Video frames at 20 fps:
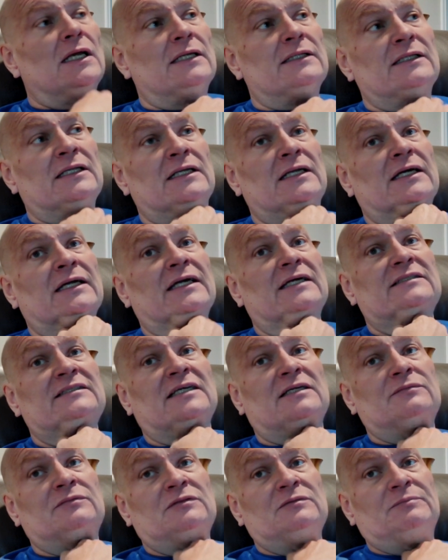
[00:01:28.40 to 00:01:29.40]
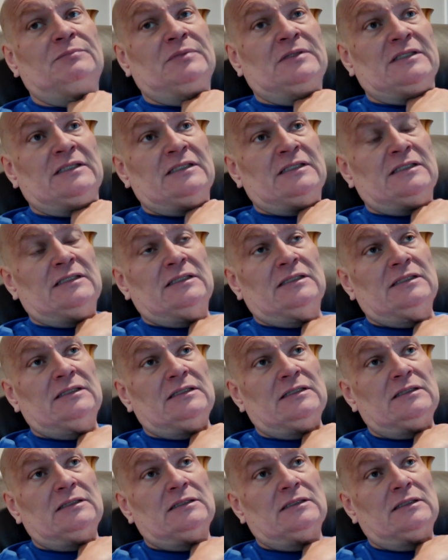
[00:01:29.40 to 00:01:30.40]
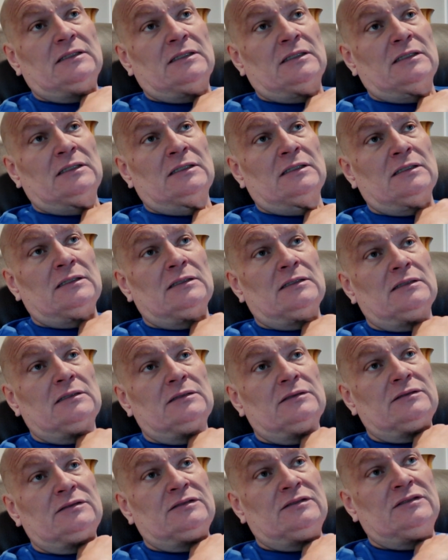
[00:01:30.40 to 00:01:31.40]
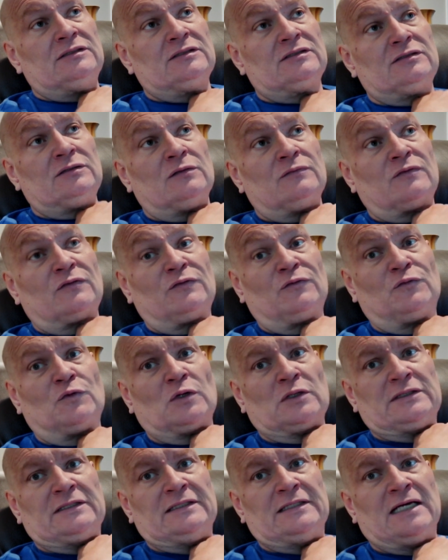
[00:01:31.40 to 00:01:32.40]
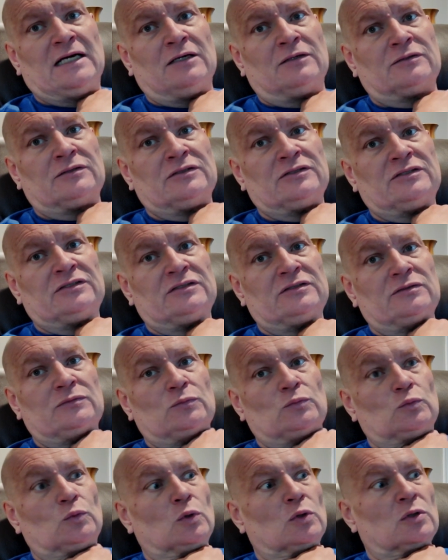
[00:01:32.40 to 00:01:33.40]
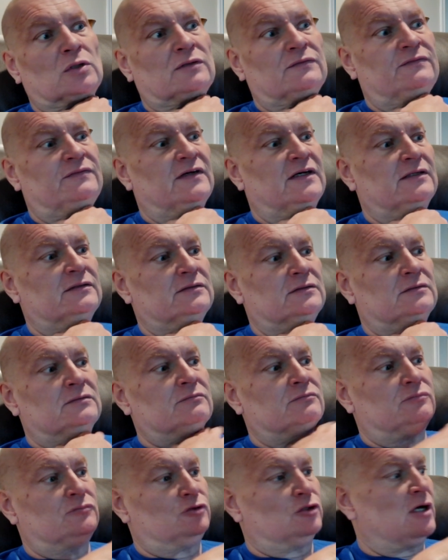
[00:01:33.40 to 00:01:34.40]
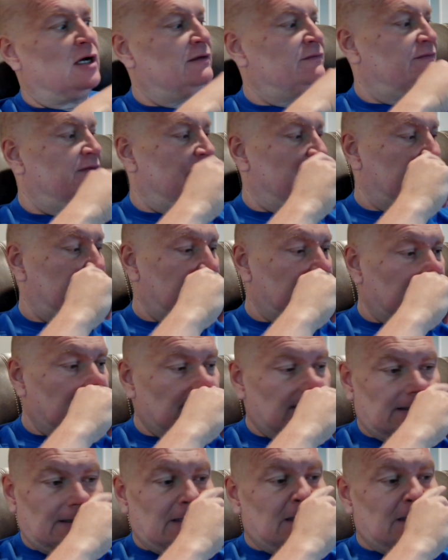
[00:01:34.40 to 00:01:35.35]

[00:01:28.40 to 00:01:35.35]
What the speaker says: And then I guess I would be just over 14 hours water fat, dry fasted.